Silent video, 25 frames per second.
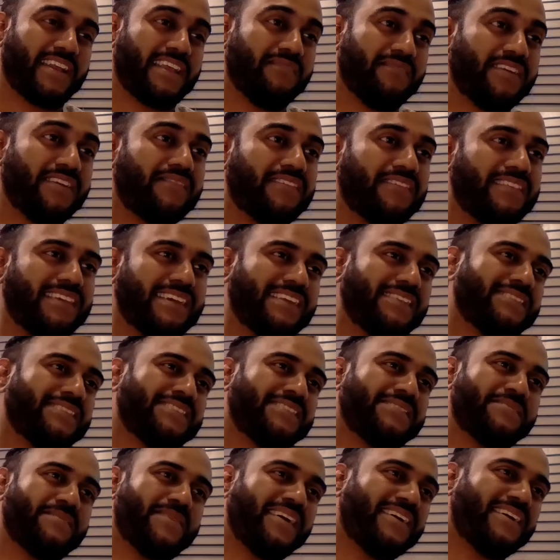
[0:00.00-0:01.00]
Even everything I learned
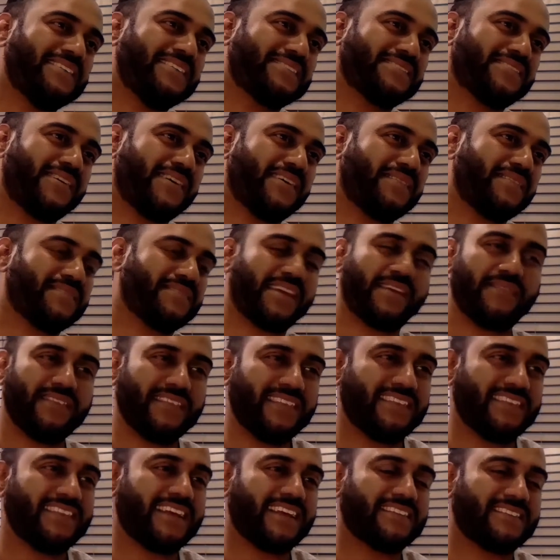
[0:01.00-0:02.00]
at Microsoft,
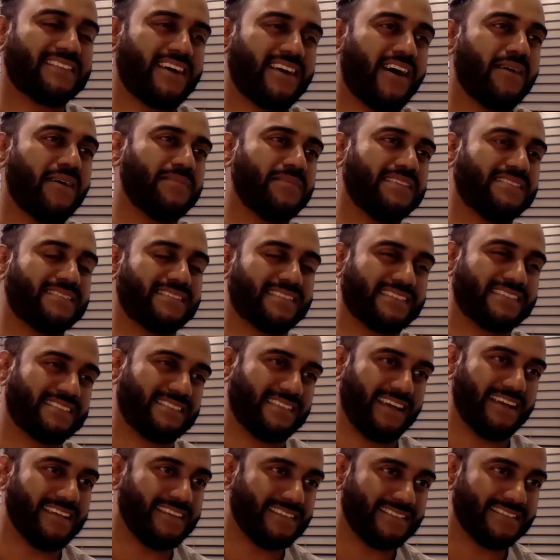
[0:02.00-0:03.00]
everything that taught me
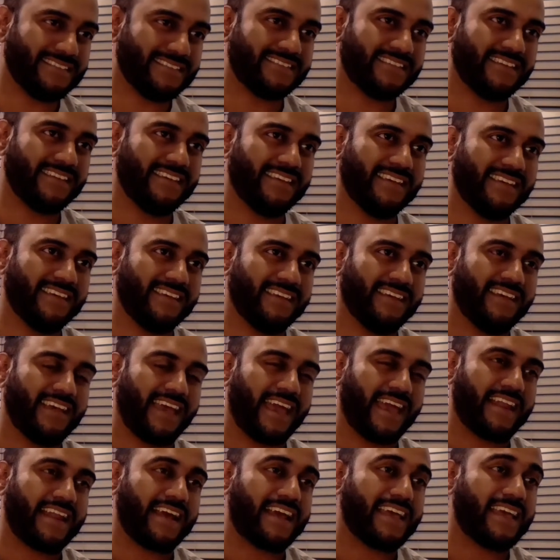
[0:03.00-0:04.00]
success,
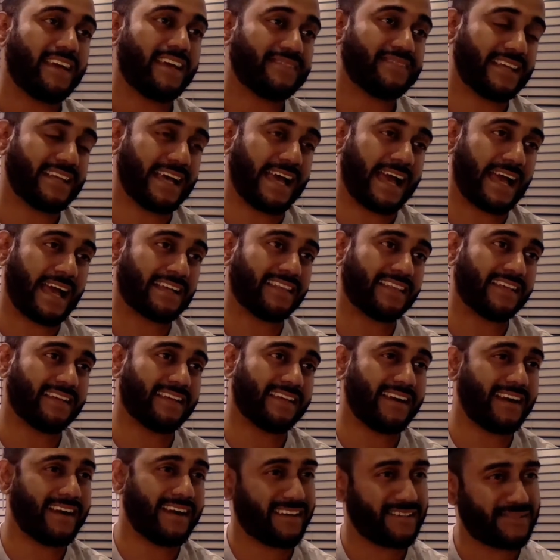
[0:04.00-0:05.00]
and I have to act like a
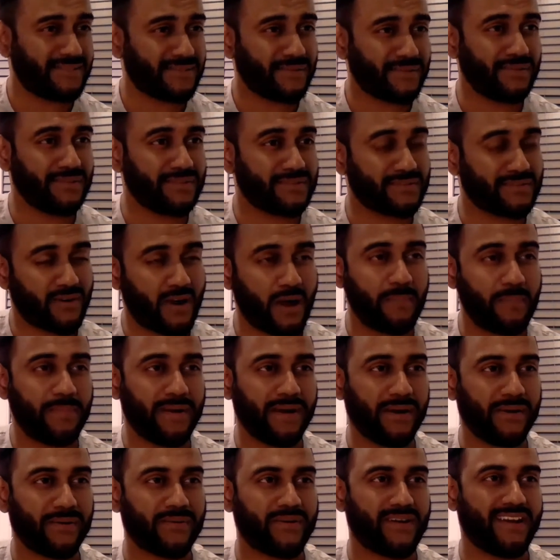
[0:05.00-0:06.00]
high school
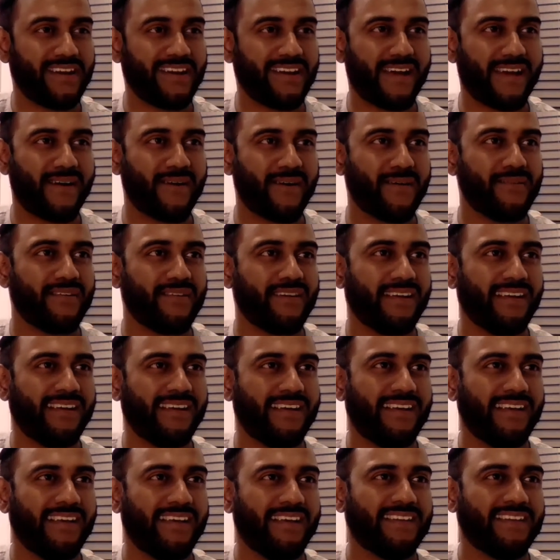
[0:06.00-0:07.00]
dropout right now
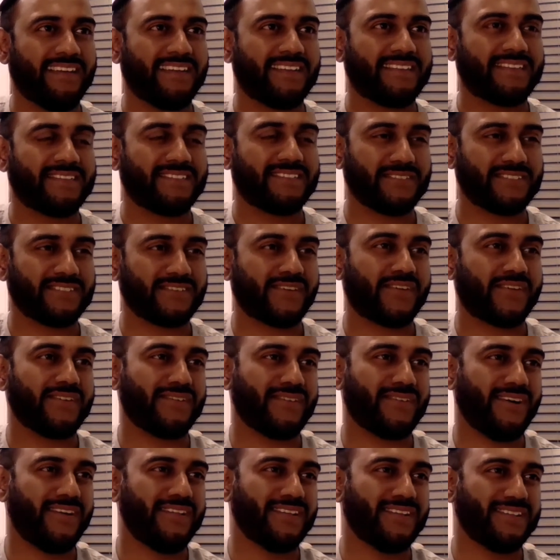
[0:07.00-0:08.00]
to start
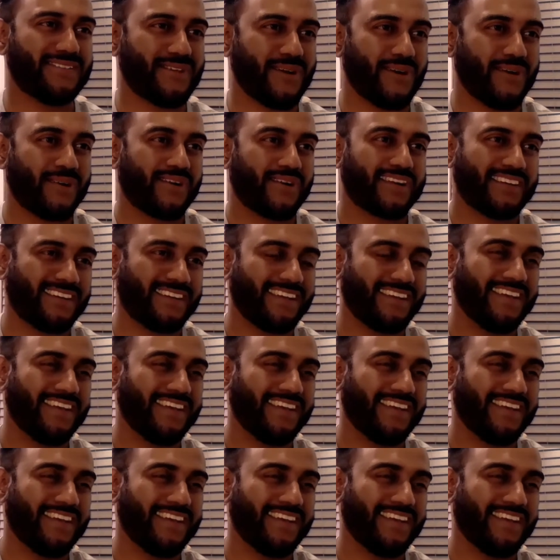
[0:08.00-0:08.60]
Knowledgehook.